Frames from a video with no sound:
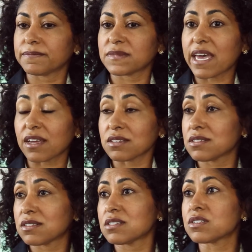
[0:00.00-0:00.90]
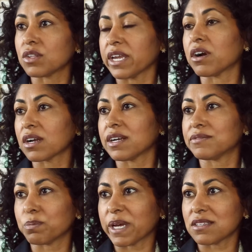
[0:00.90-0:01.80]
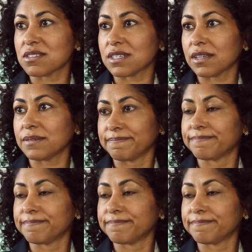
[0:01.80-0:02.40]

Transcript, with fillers: tests, so they are covered by the study.